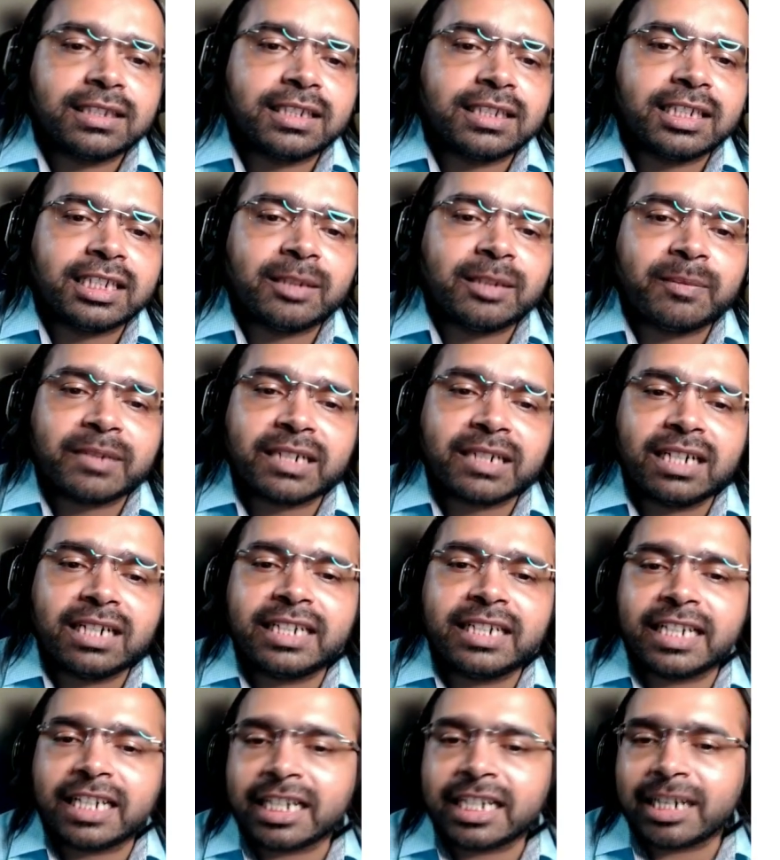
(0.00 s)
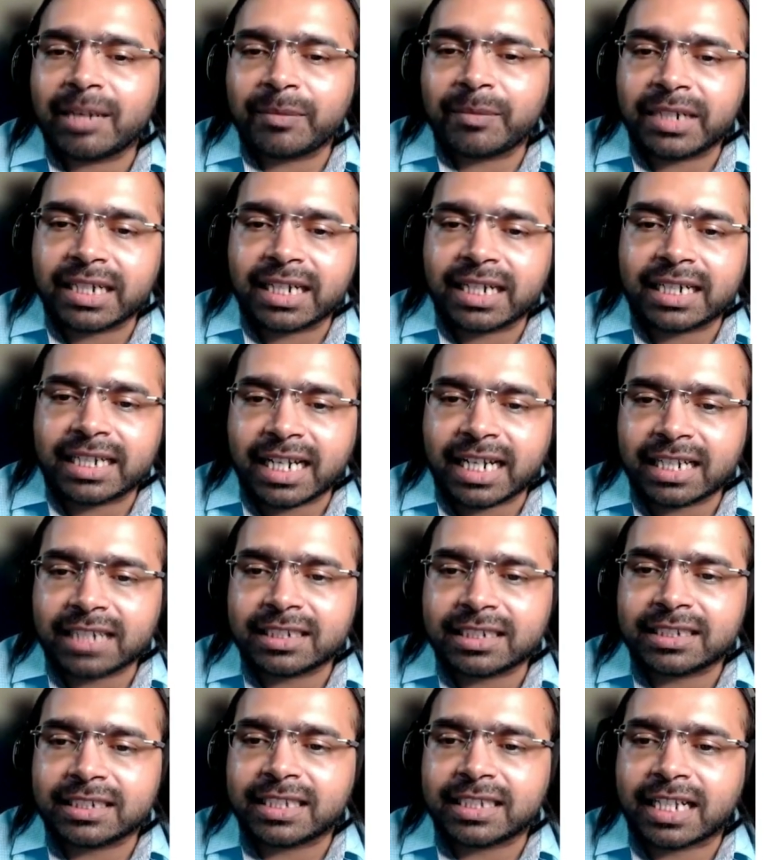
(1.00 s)
Then typical data tampering attacks
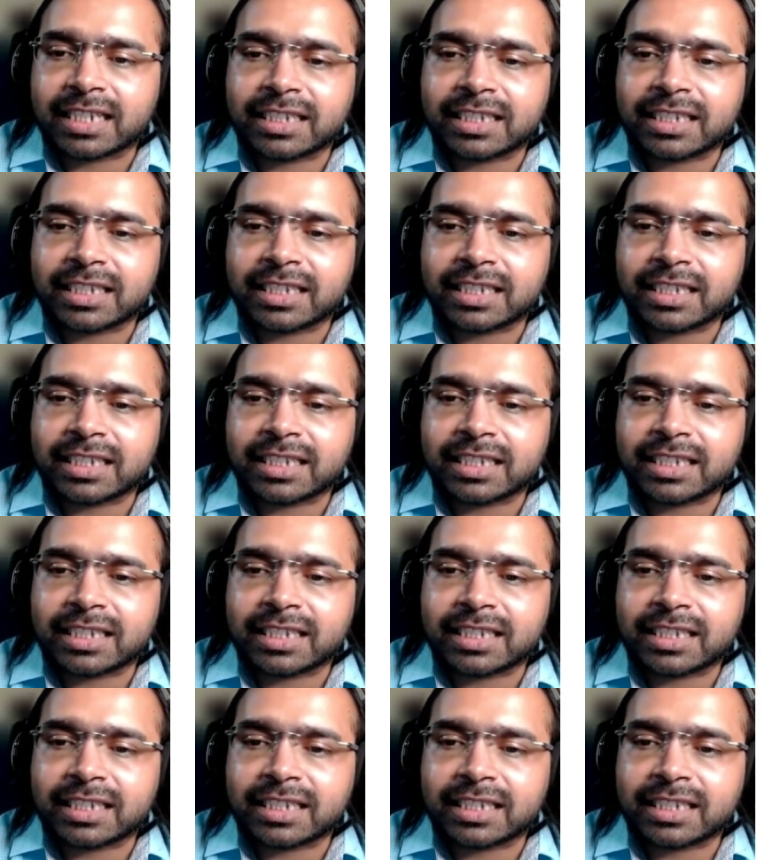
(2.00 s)
such as